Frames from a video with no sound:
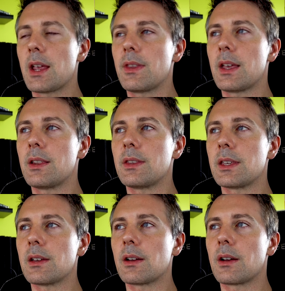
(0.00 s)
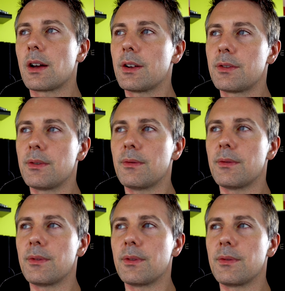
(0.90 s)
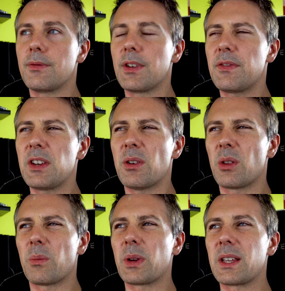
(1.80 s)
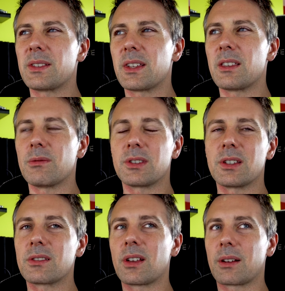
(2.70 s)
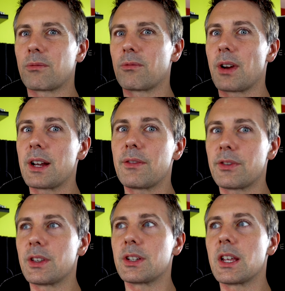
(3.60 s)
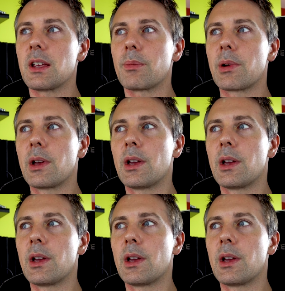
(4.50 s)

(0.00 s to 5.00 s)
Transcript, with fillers: And then the uh, $150 PC that was just like ready for the tip.